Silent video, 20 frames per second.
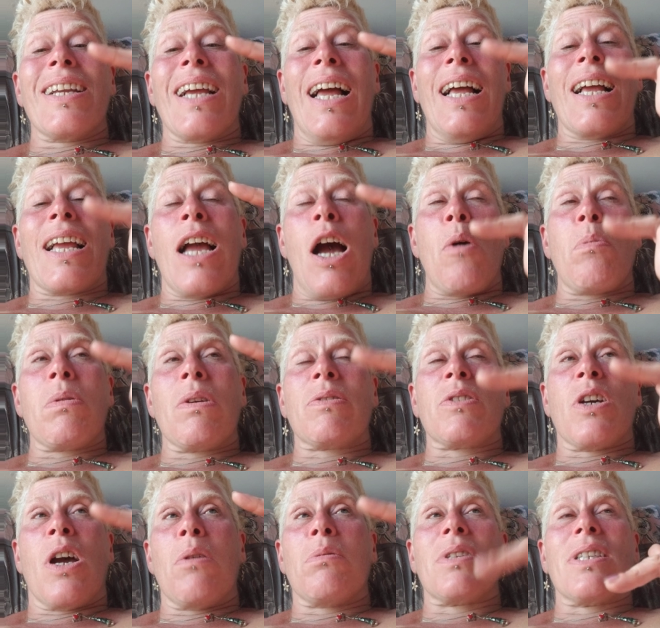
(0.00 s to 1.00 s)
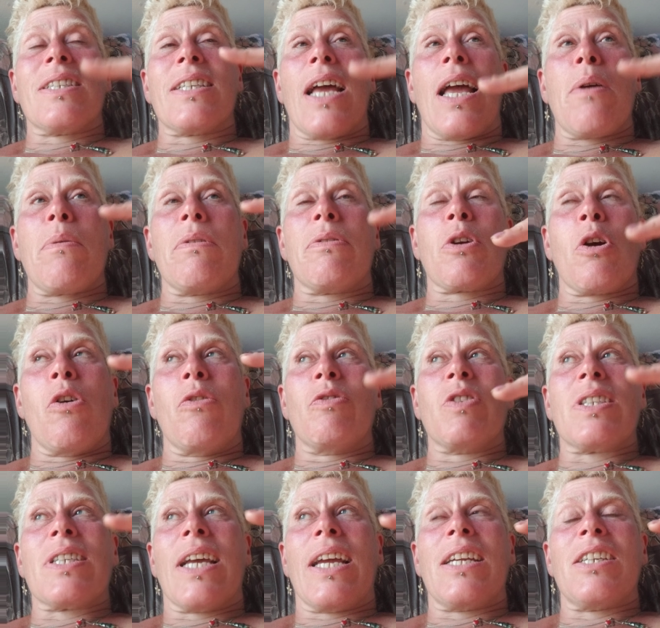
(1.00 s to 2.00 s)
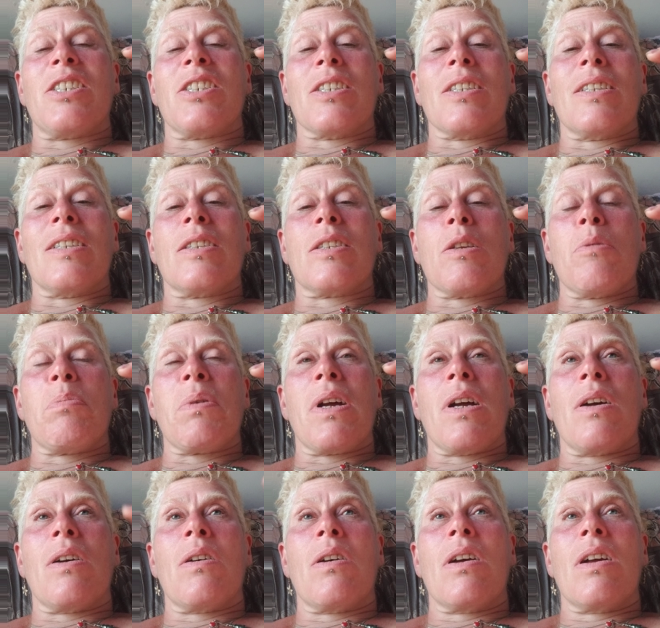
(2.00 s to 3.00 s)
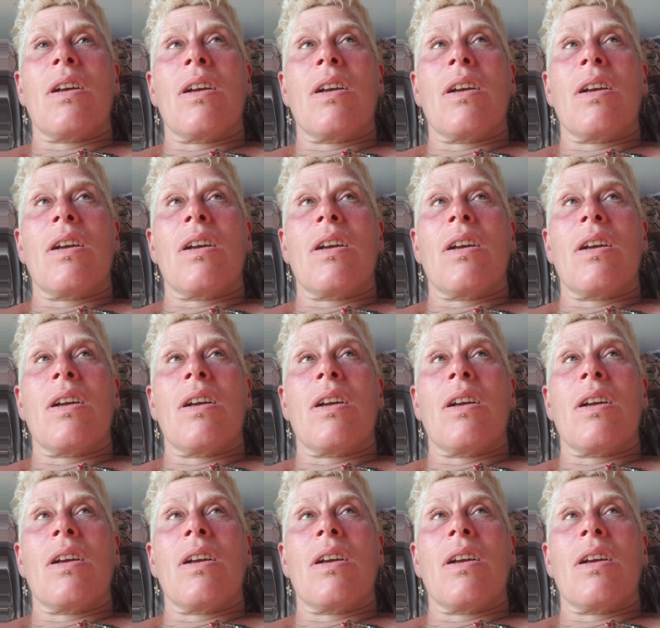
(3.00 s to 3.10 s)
a couple of times a day with conversations about